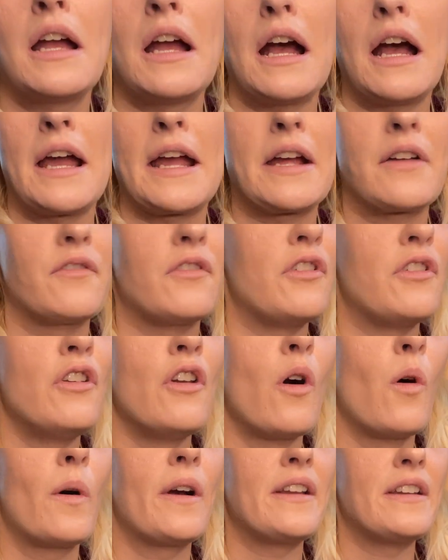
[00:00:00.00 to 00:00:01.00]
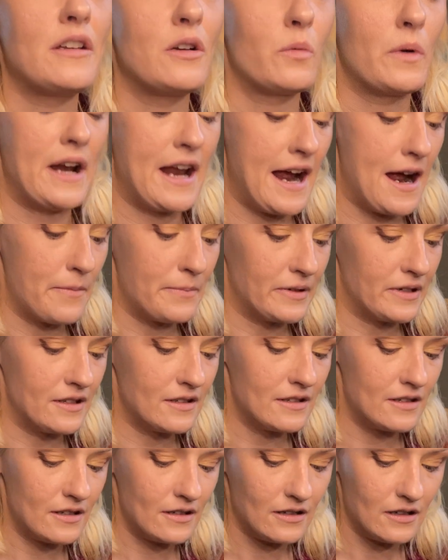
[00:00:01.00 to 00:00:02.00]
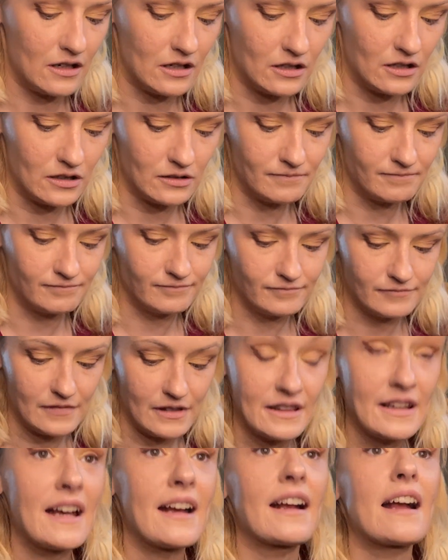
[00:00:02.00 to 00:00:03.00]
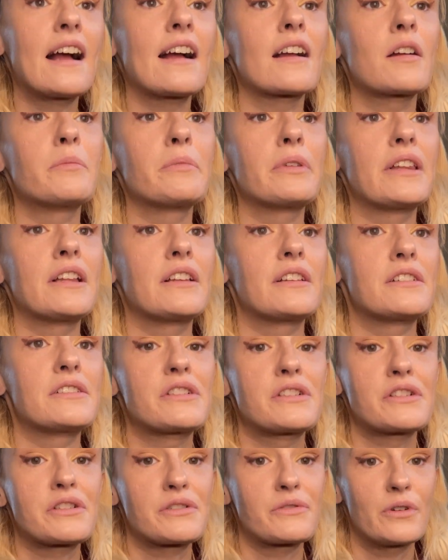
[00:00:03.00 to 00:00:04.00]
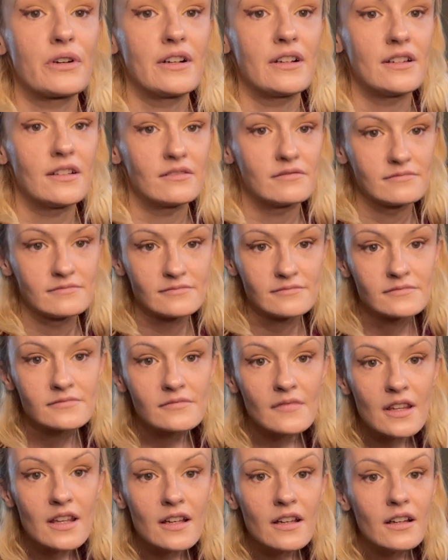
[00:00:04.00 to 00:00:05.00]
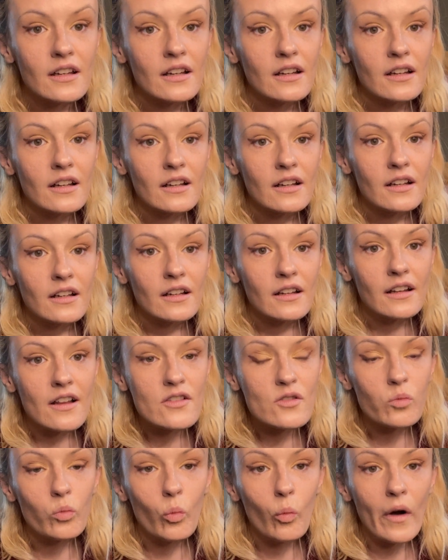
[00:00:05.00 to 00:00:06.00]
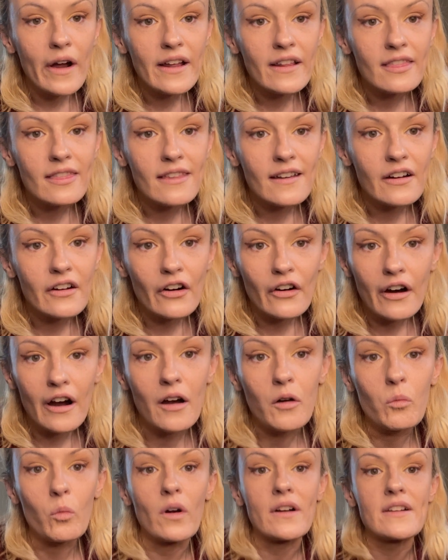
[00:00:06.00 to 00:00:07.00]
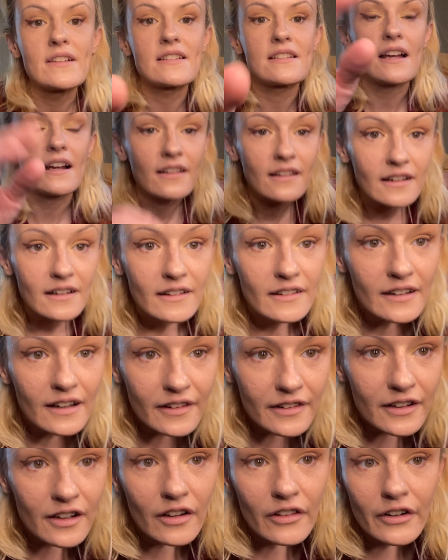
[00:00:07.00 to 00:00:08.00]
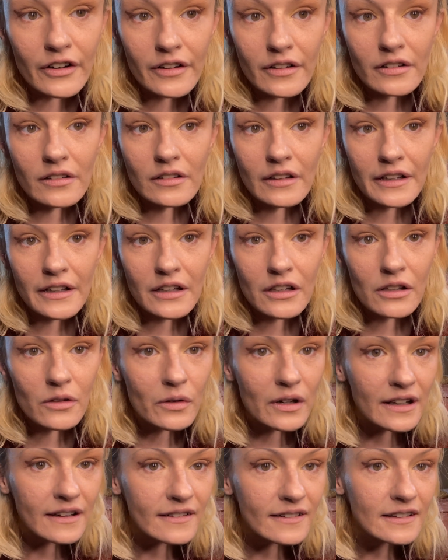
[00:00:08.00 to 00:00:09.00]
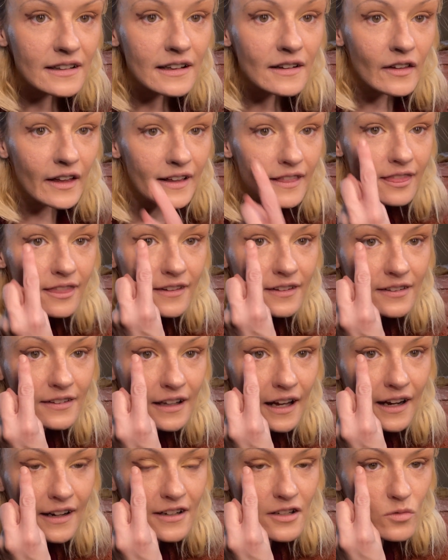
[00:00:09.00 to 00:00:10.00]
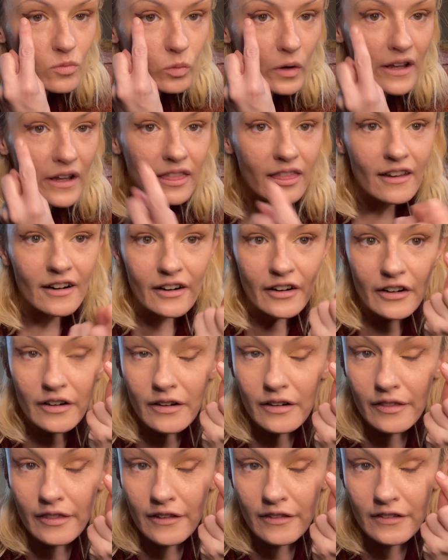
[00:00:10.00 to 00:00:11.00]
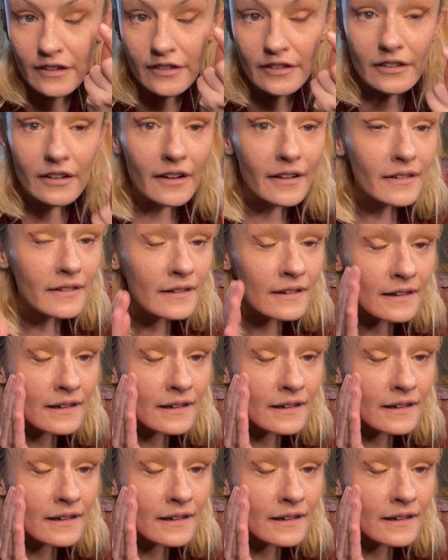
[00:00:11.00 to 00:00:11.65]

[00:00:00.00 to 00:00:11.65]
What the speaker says: I have no idea what happened. That got completely destroyed. It's way thicker on one side than it is on the other. Like you can see, like this side is way thicker than this side.